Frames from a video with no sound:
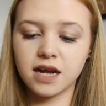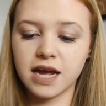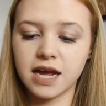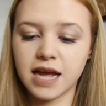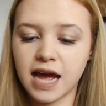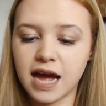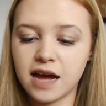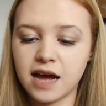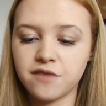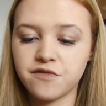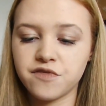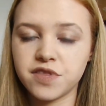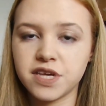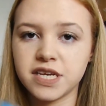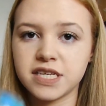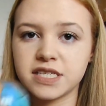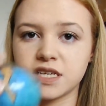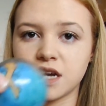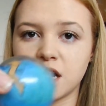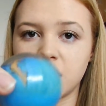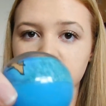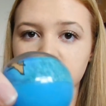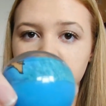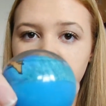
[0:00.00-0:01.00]
I have this
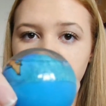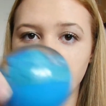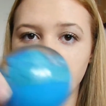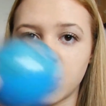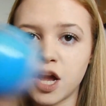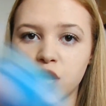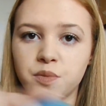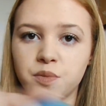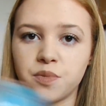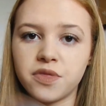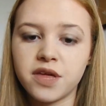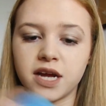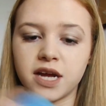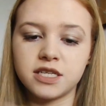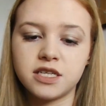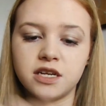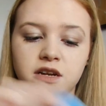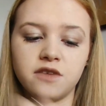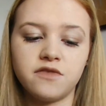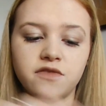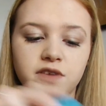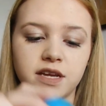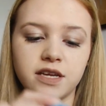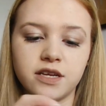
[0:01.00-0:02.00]
kind of globe thing. I don't
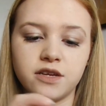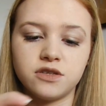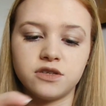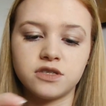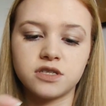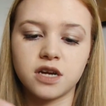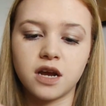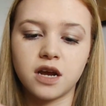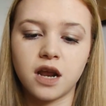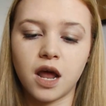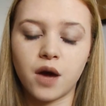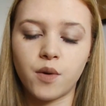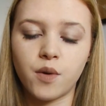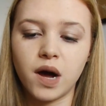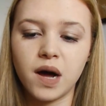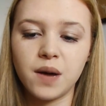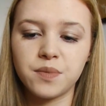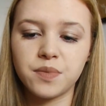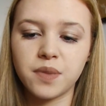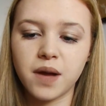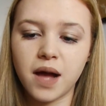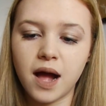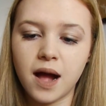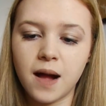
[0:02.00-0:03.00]
know if it used to glow up.
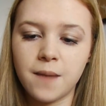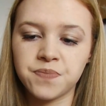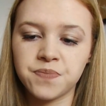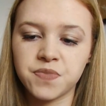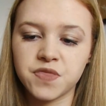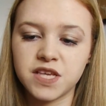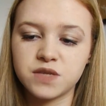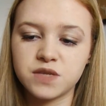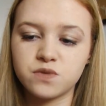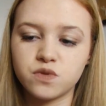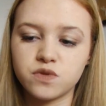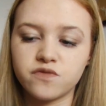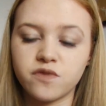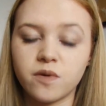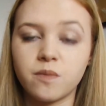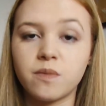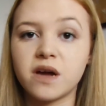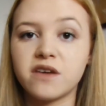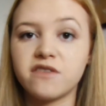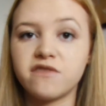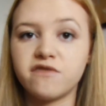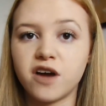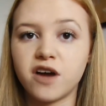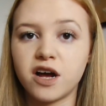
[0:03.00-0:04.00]
This was from
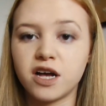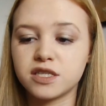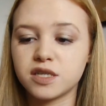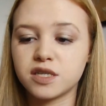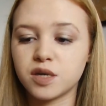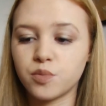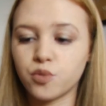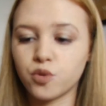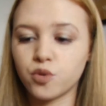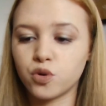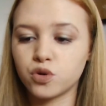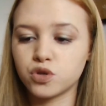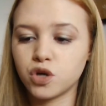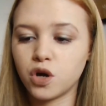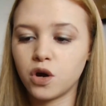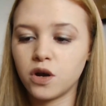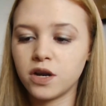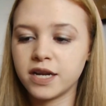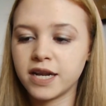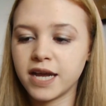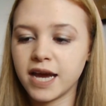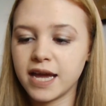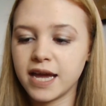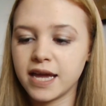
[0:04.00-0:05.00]
my first abroad
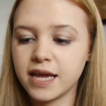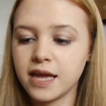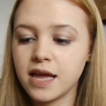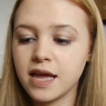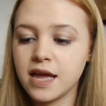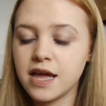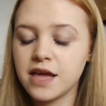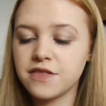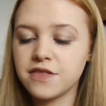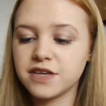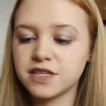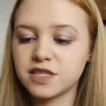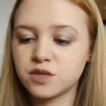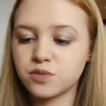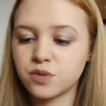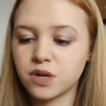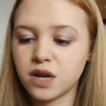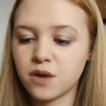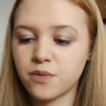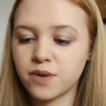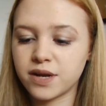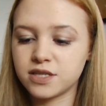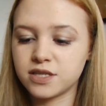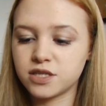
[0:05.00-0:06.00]
holiday. This is when
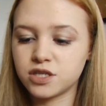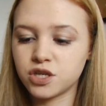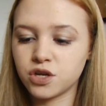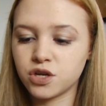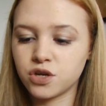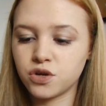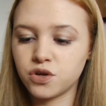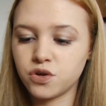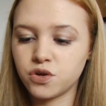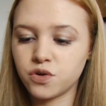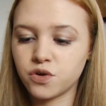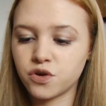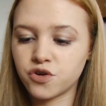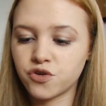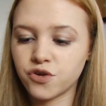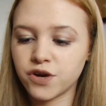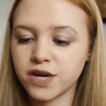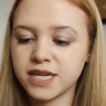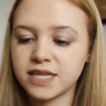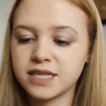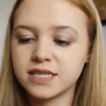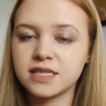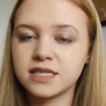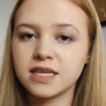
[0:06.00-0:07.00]
I went to
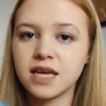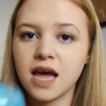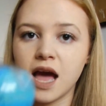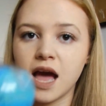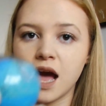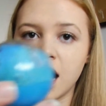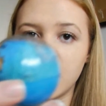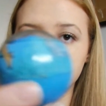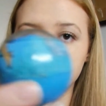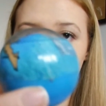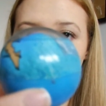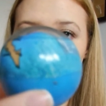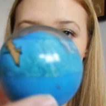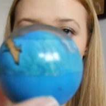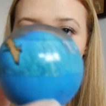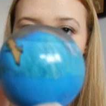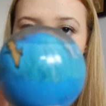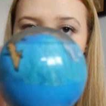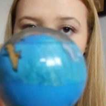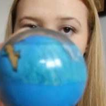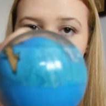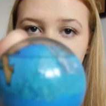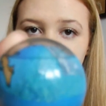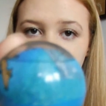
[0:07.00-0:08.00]
Greece. I don't know if you
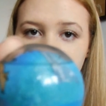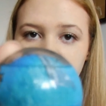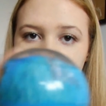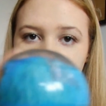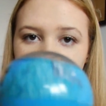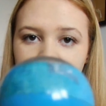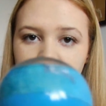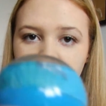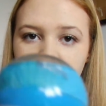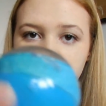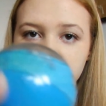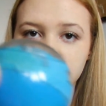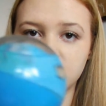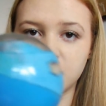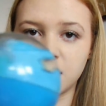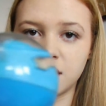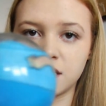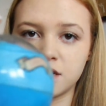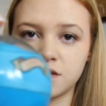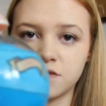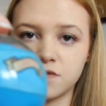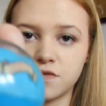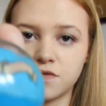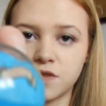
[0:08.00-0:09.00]
guys can see it because it
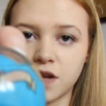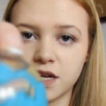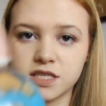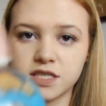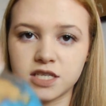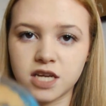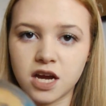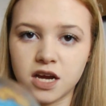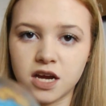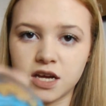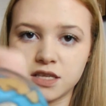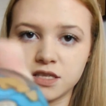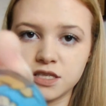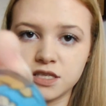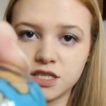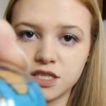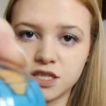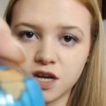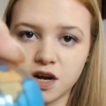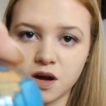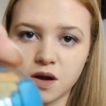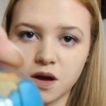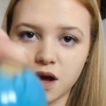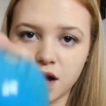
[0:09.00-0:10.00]
kind of like turns.
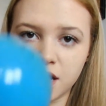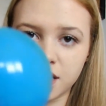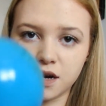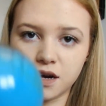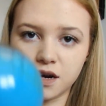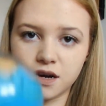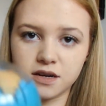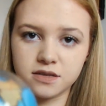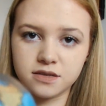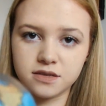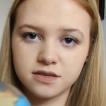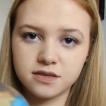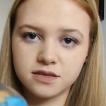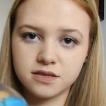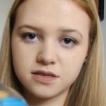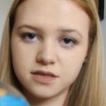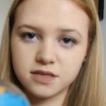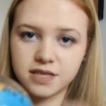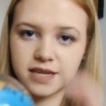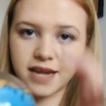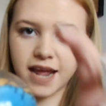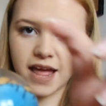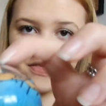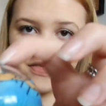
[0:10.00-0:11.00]
You know, I can't
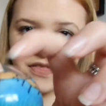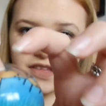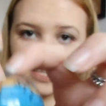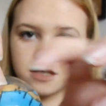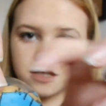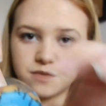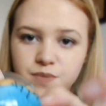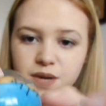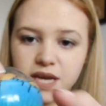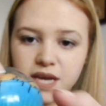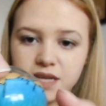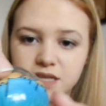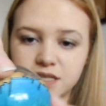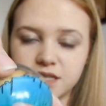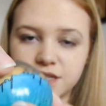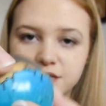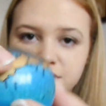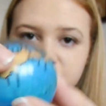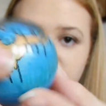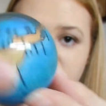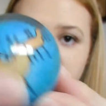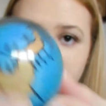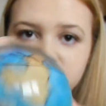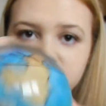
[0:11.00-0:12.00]
get this bit to
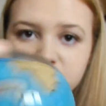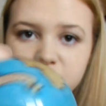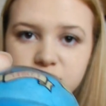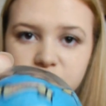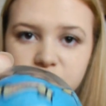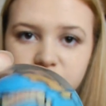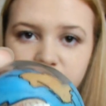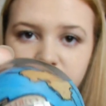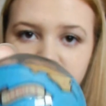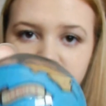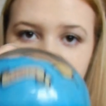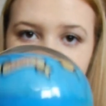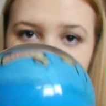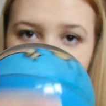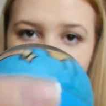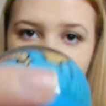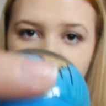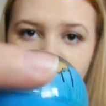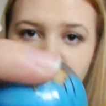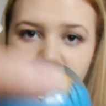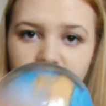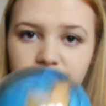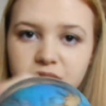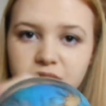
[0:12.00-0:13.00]
turn to face you.
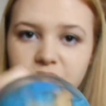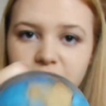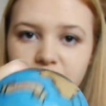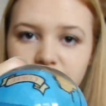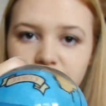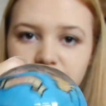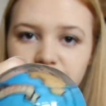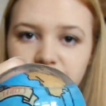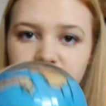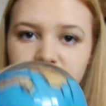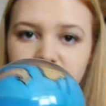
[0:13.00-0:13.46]
Oh, there we go.